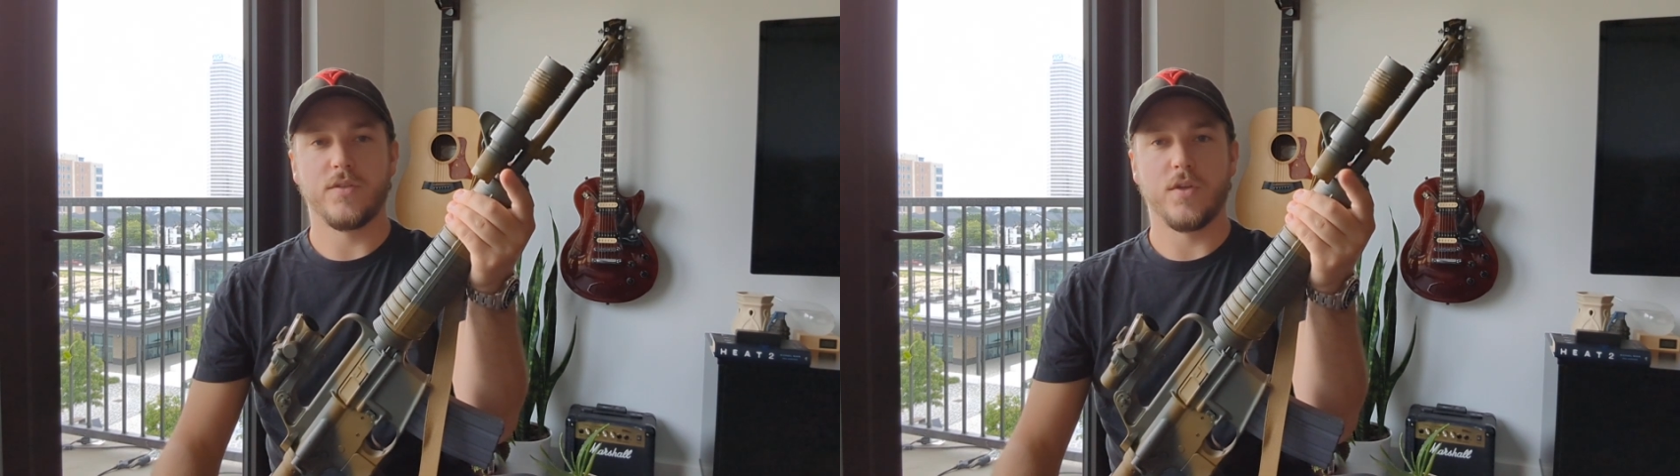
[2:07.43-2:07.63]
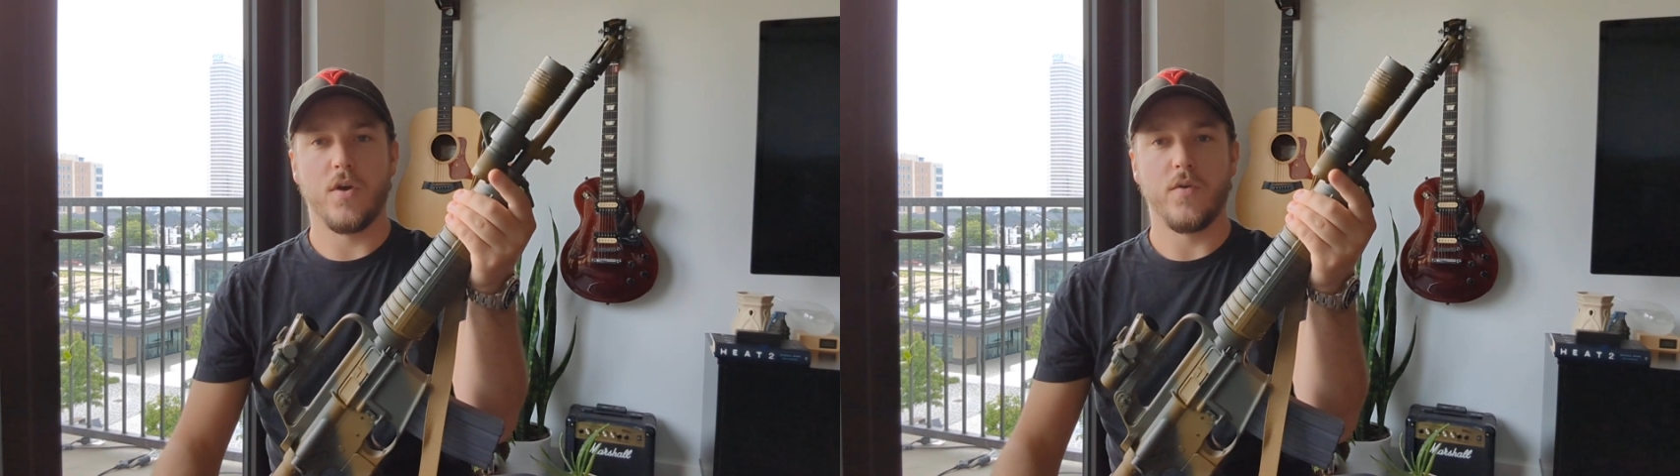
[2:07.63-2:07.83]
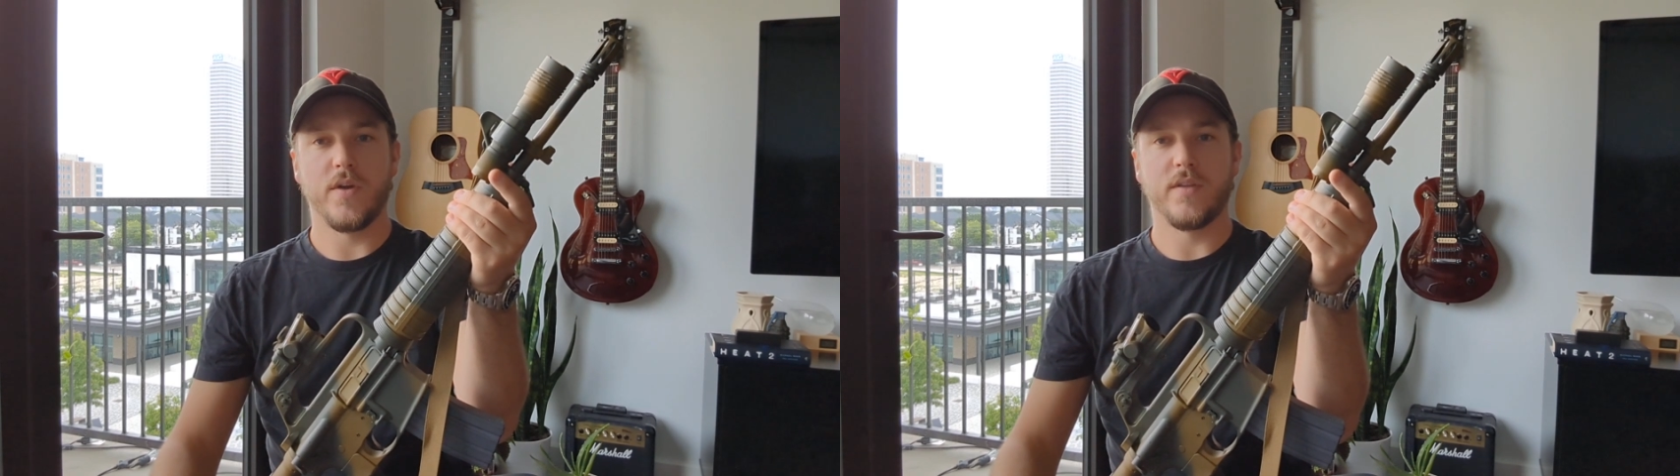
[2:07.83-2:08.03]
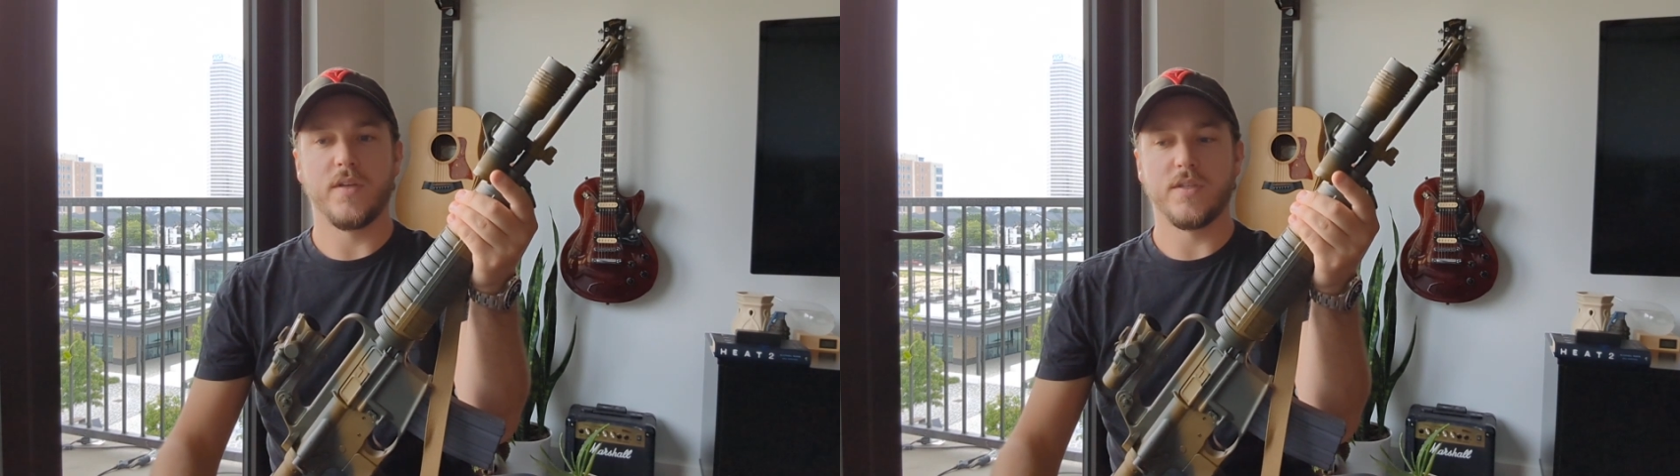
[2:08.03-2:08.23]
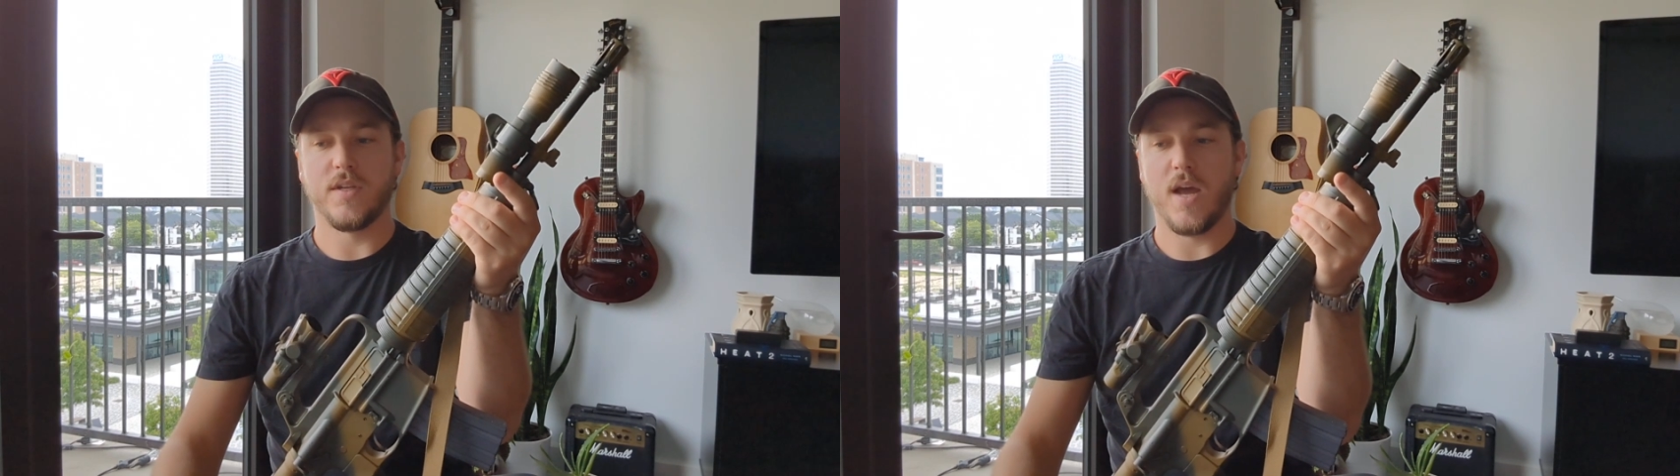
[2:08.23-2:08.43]
so it
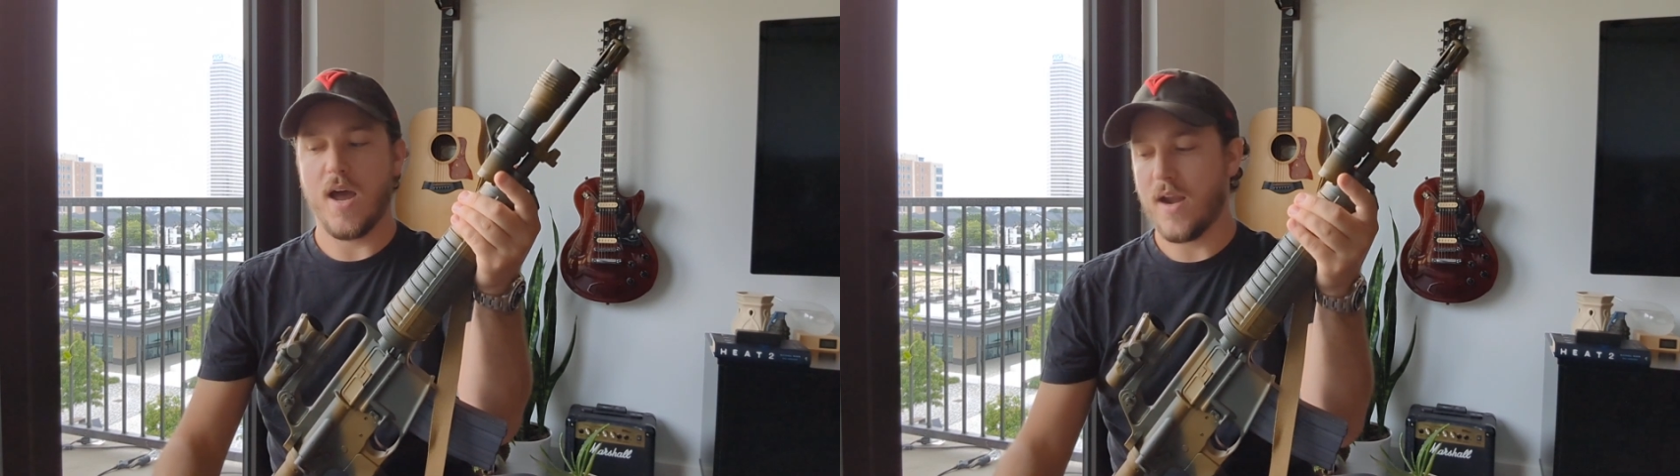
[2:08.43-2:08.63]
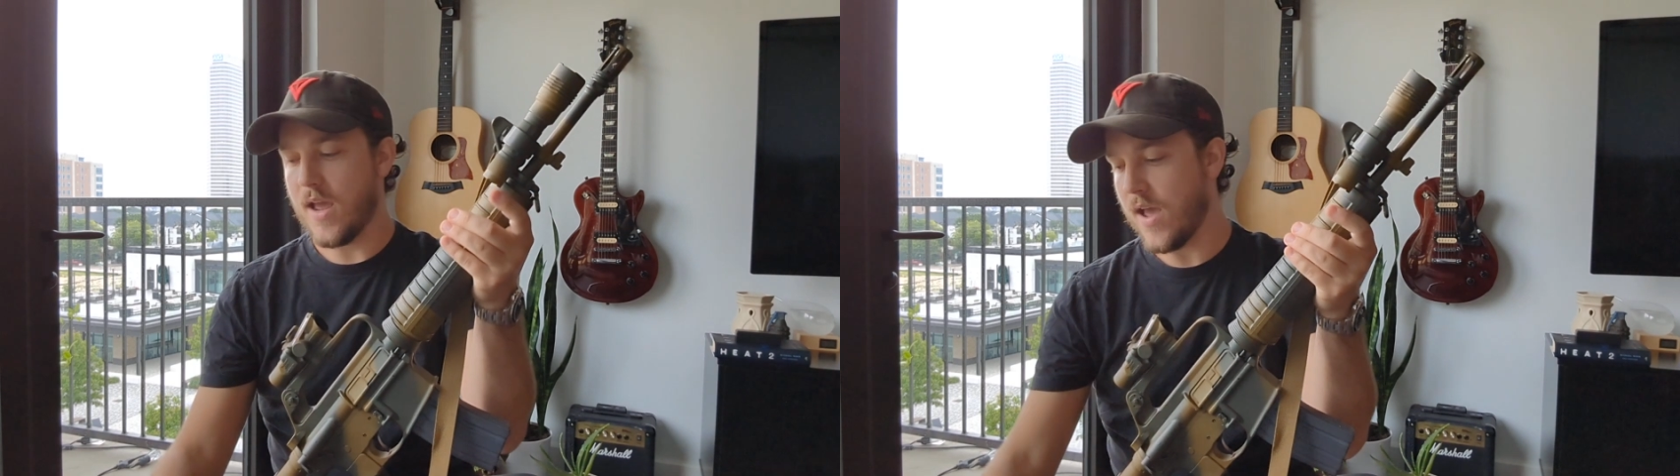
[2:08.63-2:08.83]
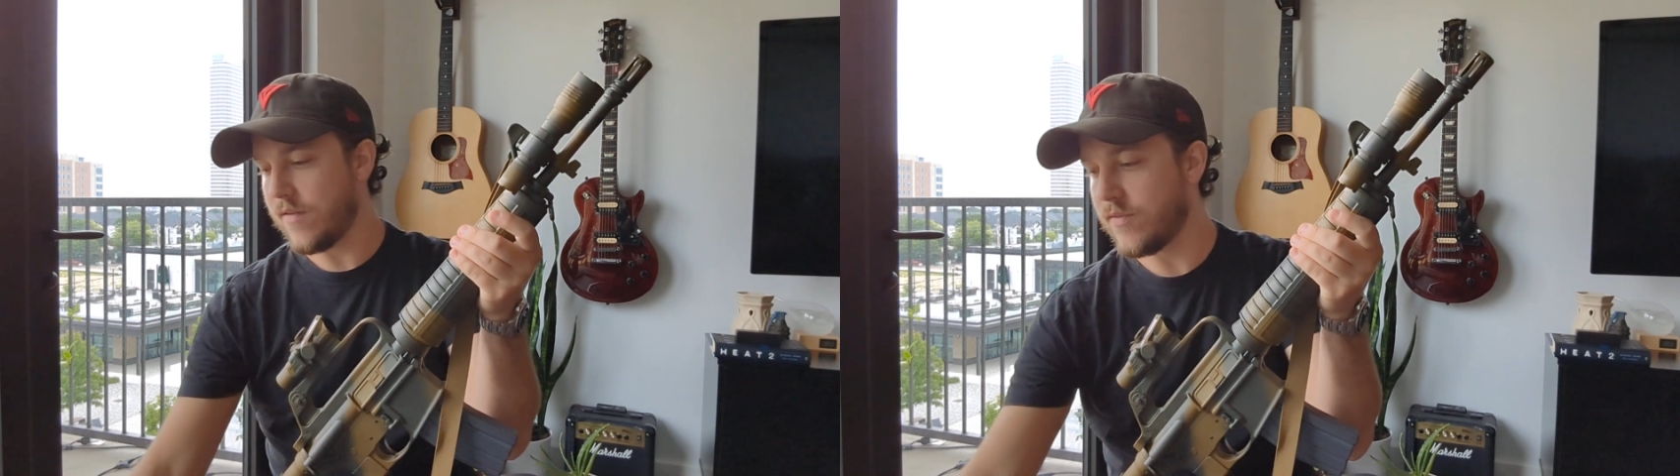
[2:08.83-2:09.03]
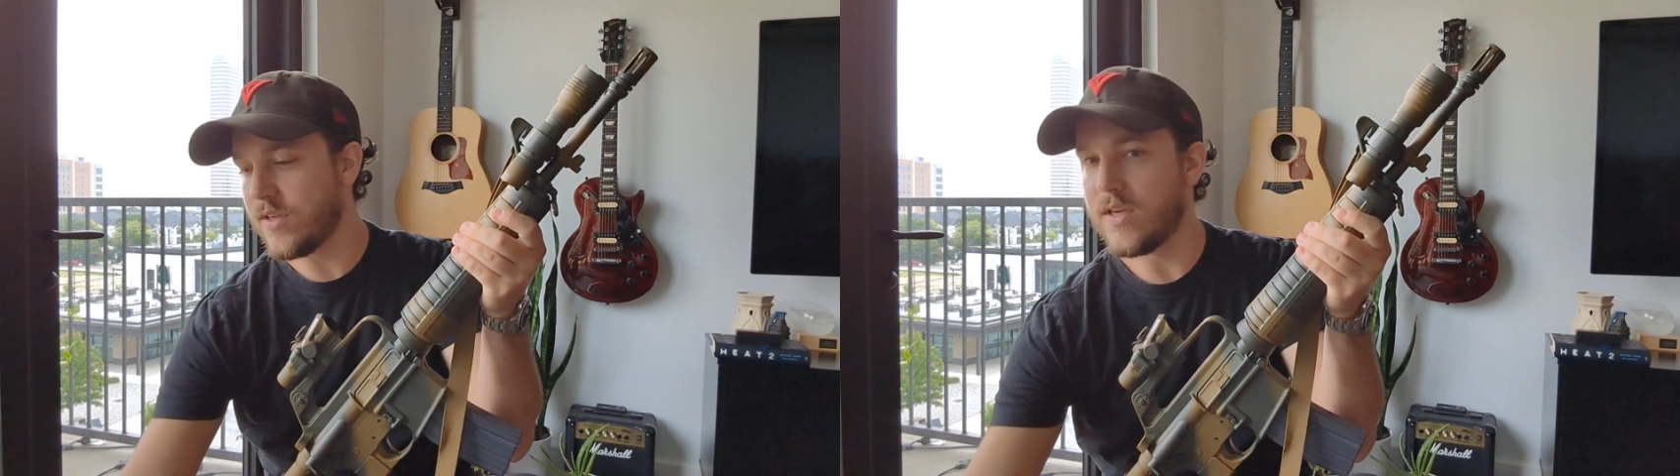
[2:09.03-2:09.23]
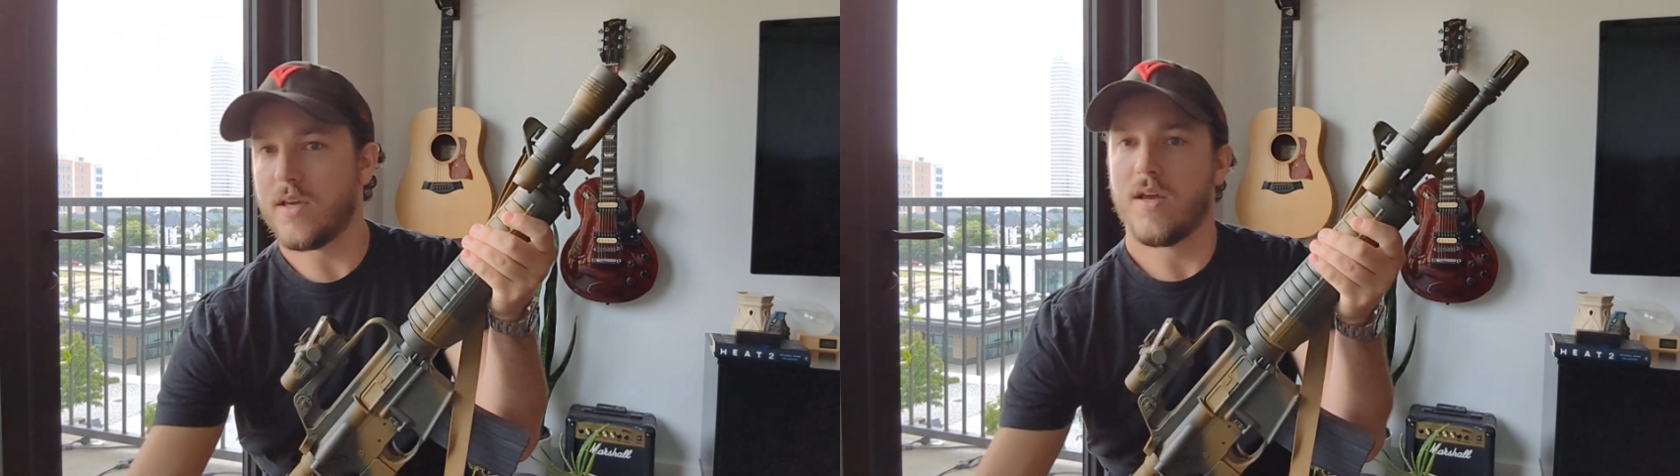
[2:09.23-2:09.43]
does not have
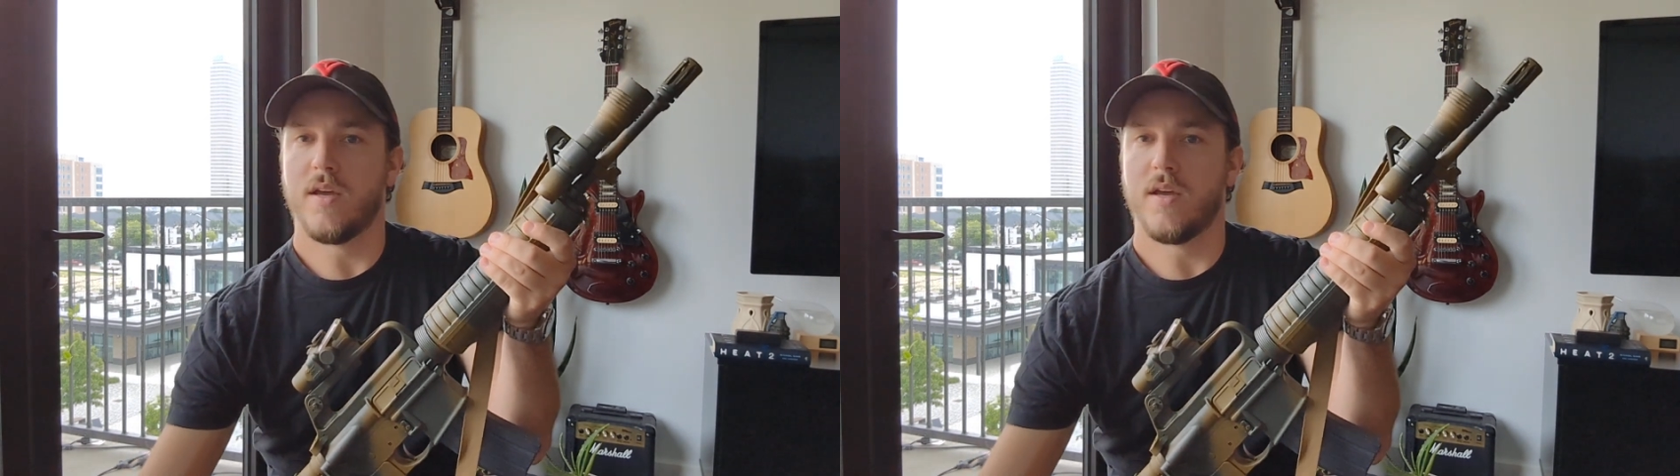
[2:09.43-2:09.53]
the